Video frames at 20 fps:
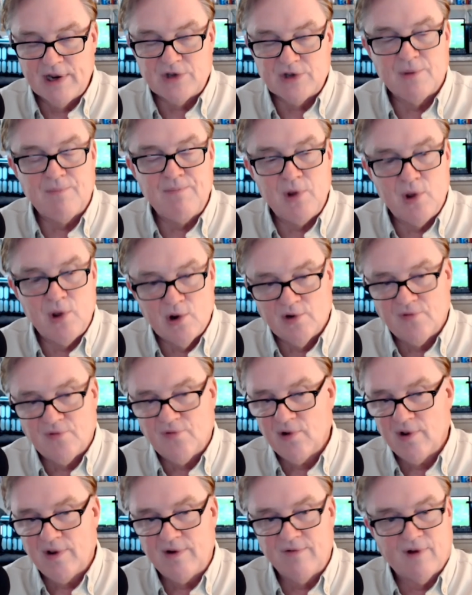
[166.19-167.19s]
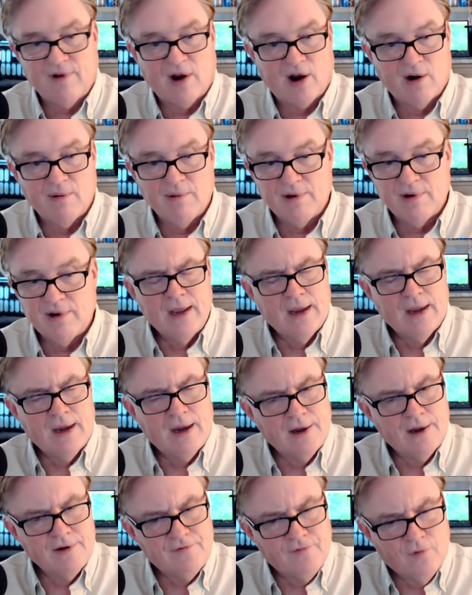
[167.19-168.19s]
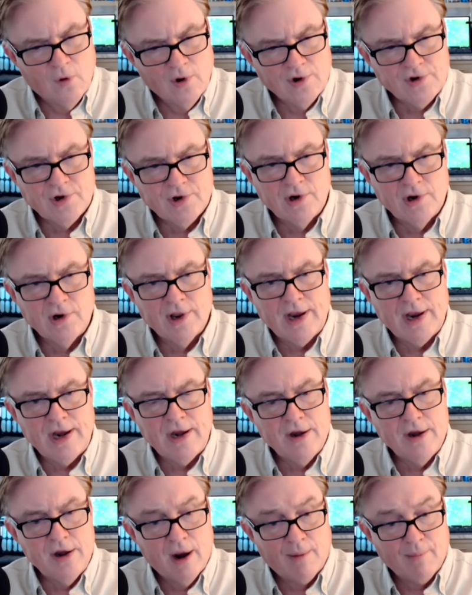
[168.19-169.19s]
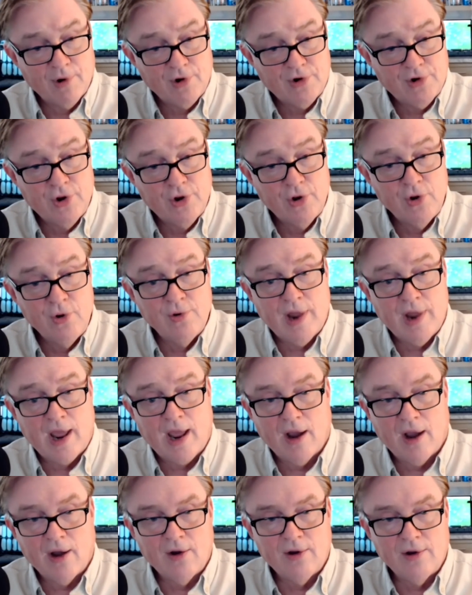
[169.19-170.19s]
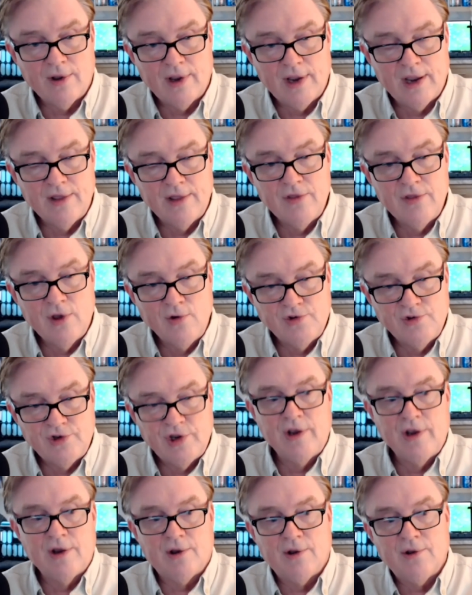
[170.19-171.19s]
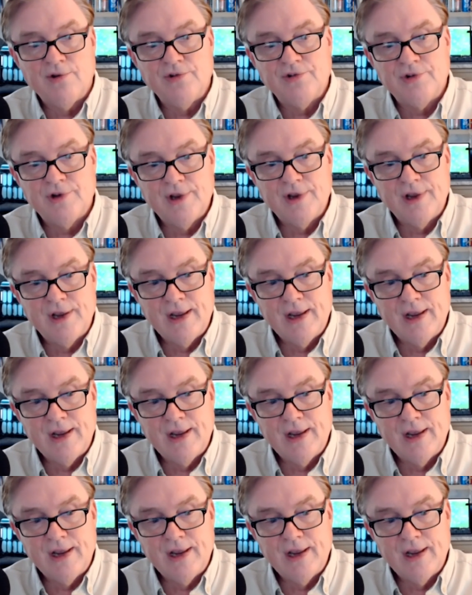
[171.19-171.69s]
It's a beautiful environment. Unfortunately, number two now, in those hills,